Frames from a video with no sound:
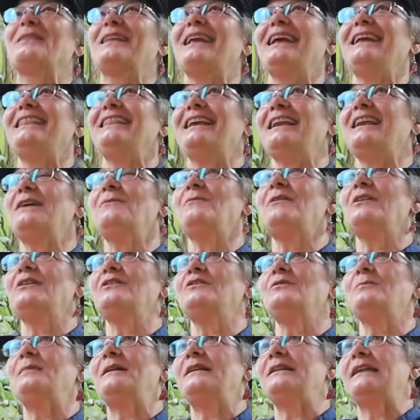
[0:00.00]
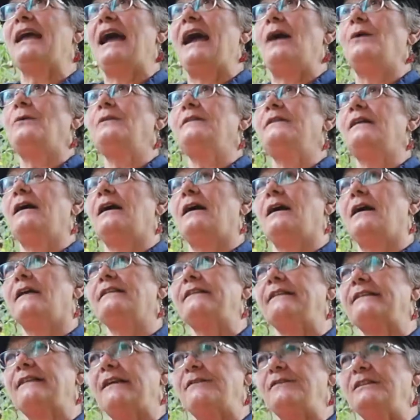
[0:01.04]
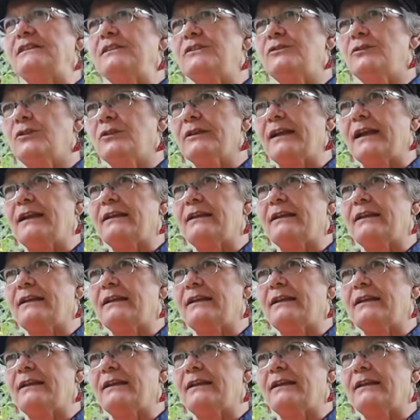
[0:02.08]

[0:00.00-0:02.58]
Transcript: And then I wanted to build a house. As a 17-year-old,